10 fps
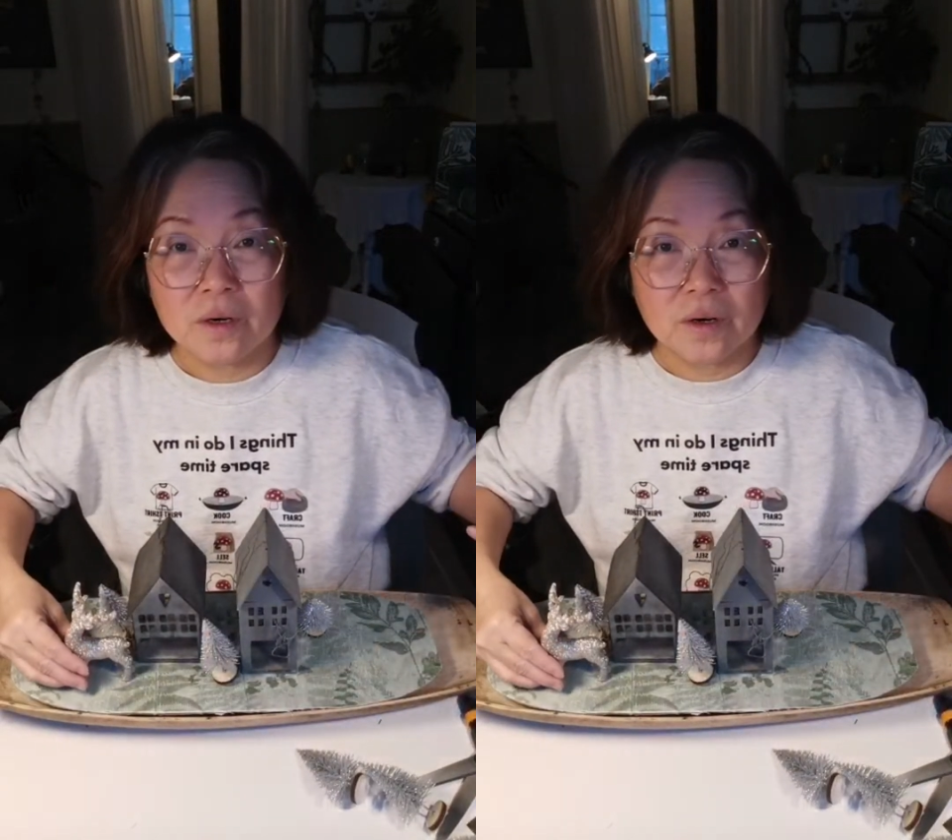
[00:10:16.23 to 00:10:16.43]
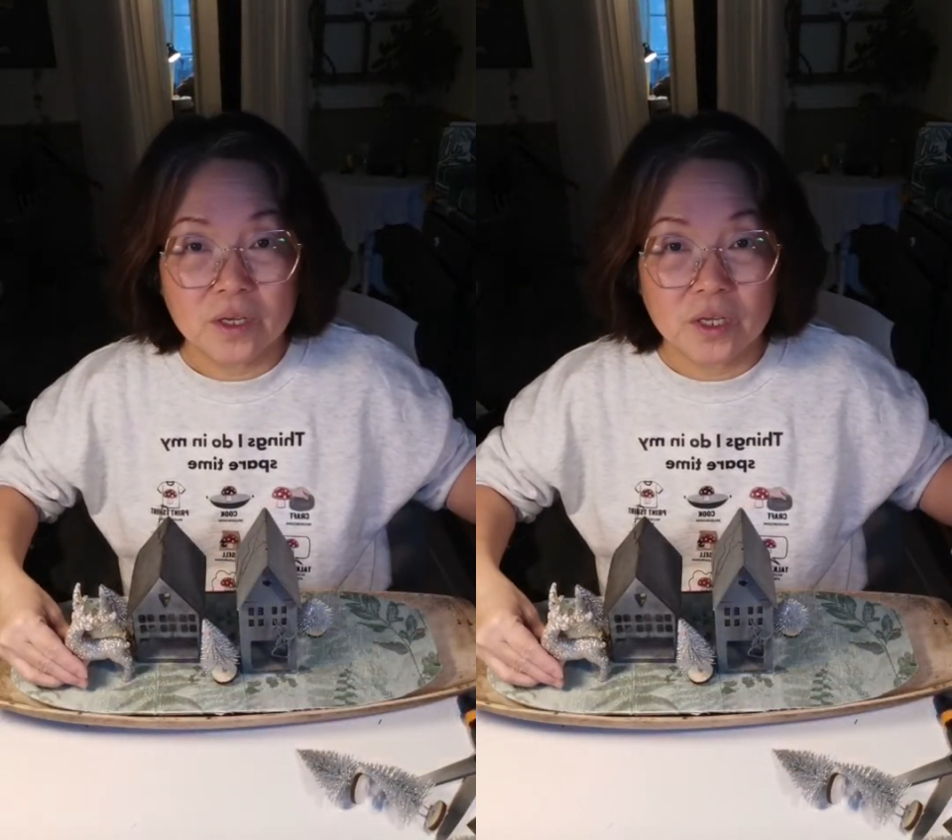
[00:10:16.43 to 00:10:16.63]

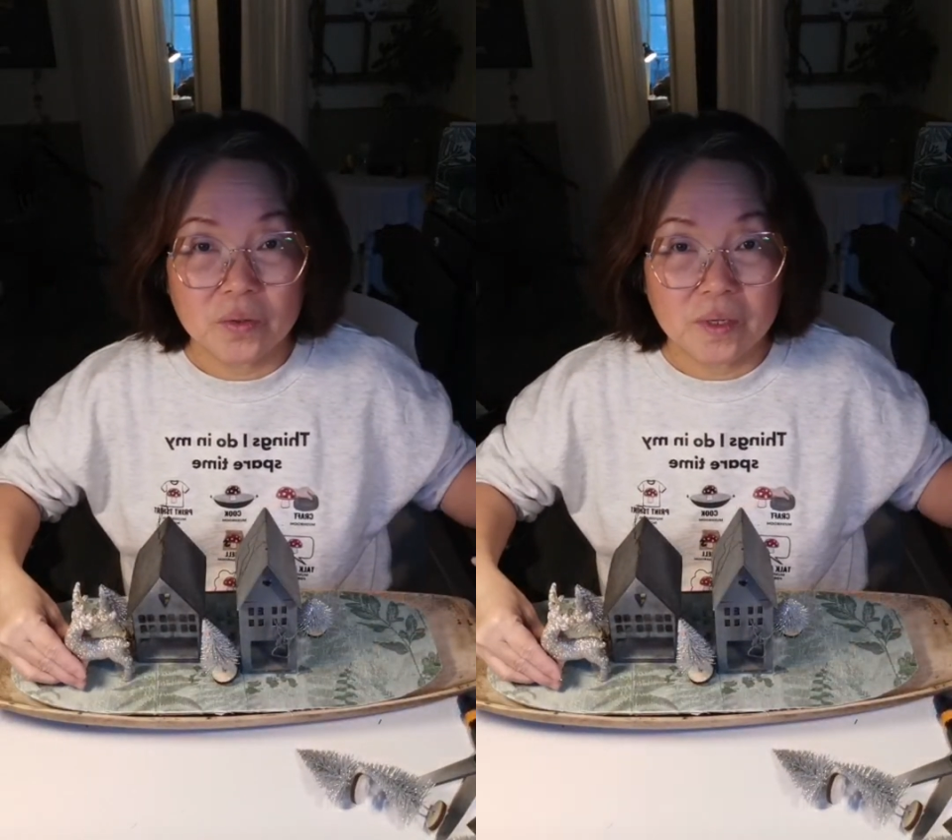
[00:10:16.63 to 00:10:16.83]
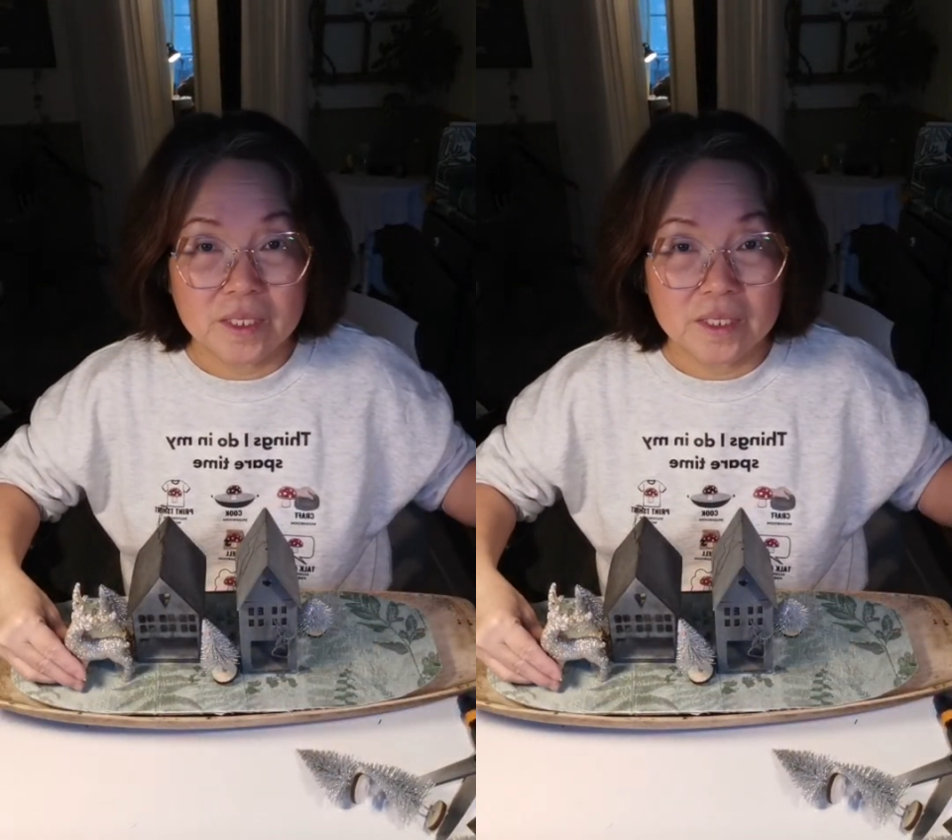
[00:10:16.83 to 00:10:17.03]
cute
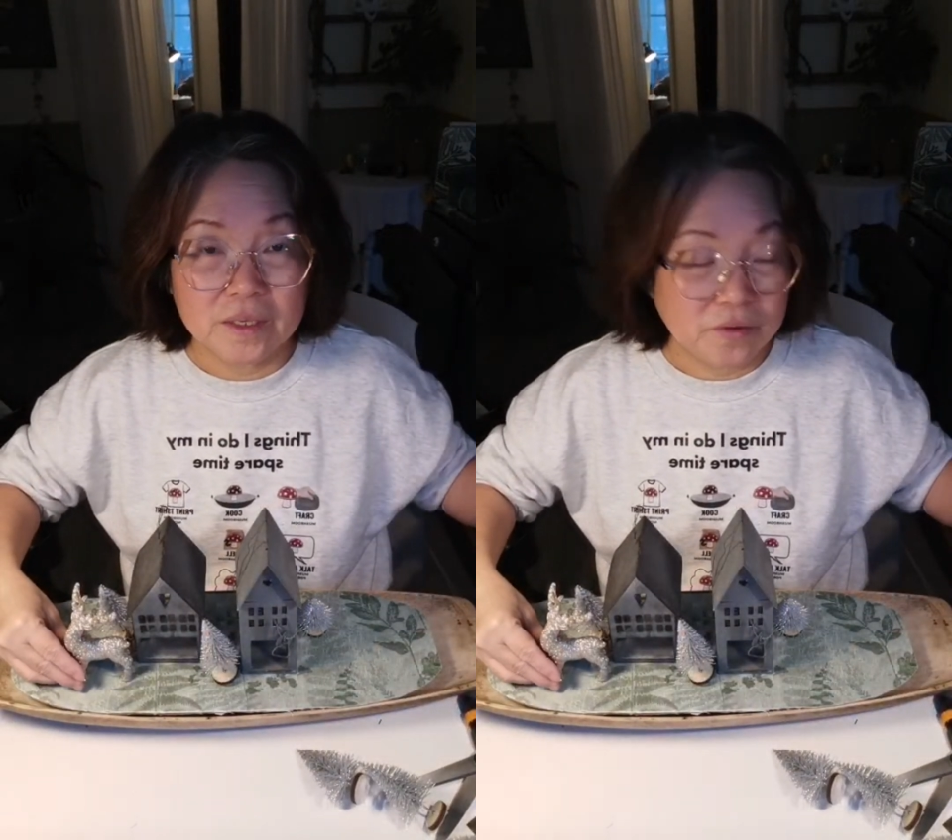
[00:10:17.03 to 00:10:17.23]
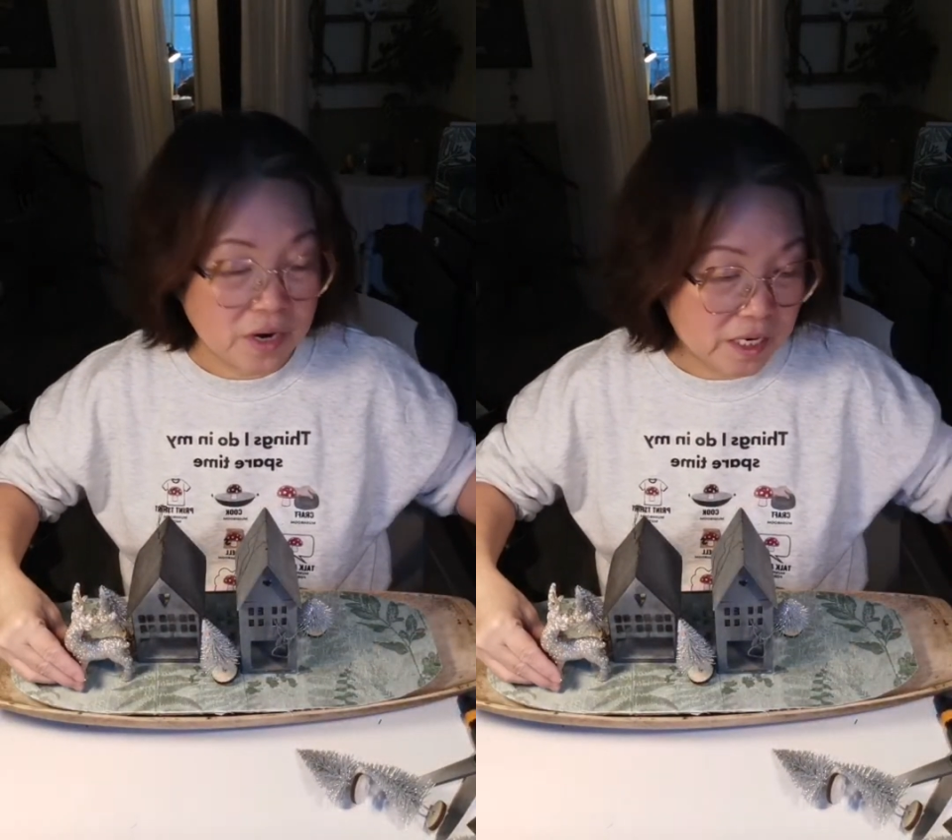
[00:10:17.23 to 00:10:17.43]
little
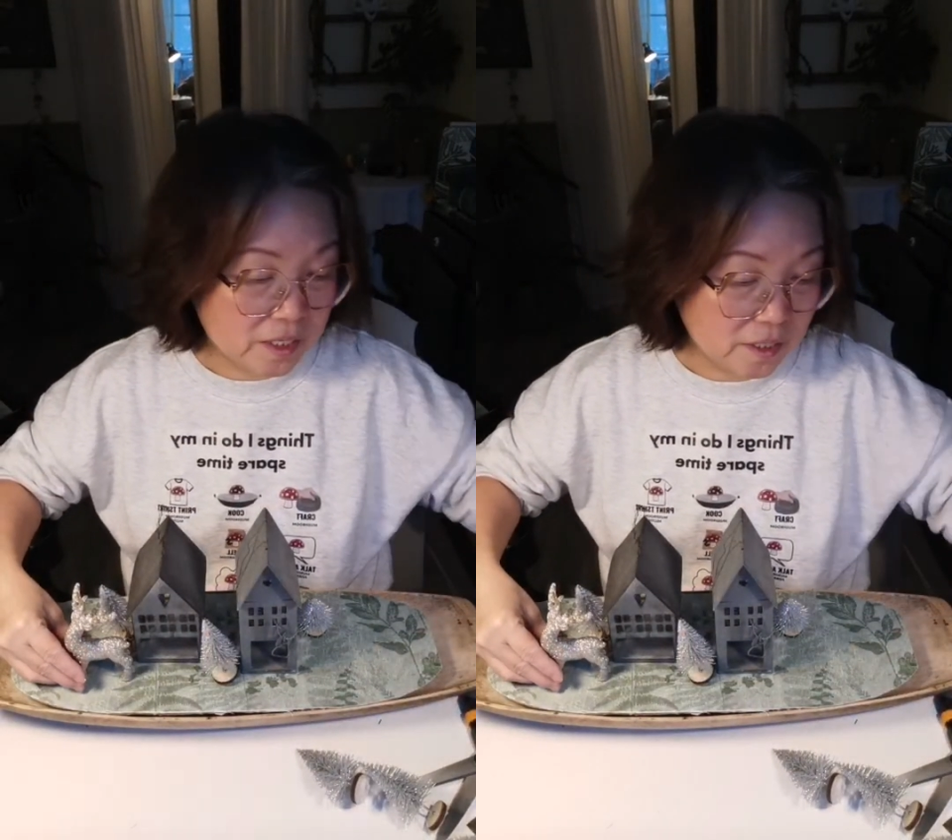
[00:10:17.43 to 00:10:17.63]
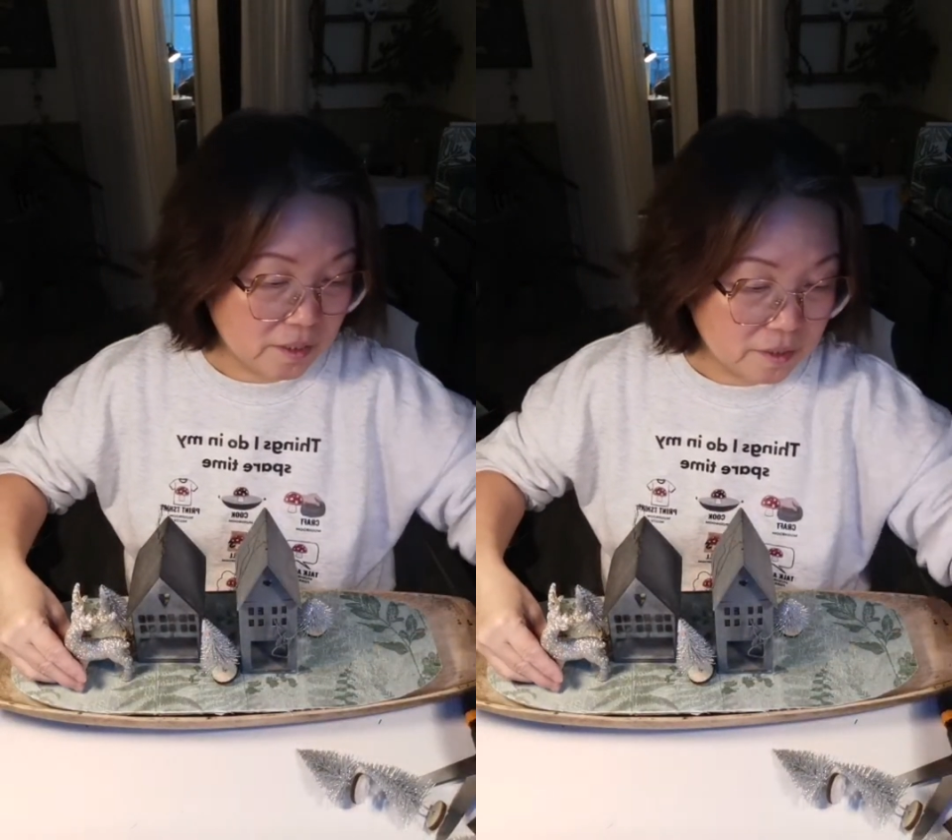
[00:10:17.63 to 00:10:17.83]

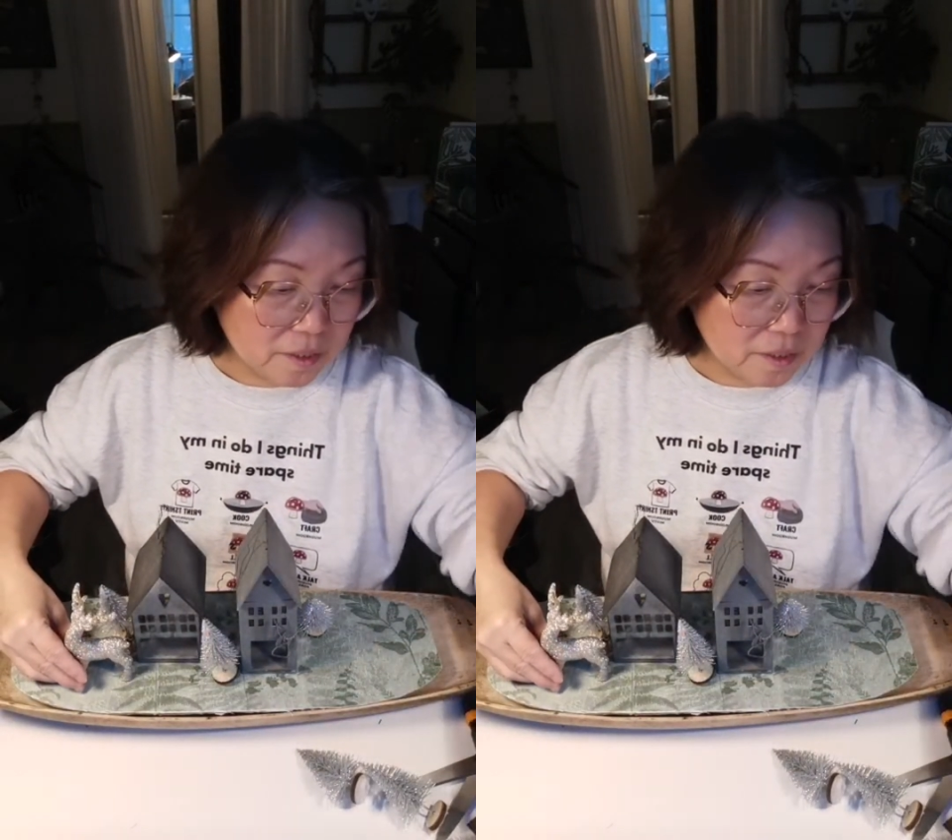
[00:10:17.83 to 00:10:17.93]
reindeer.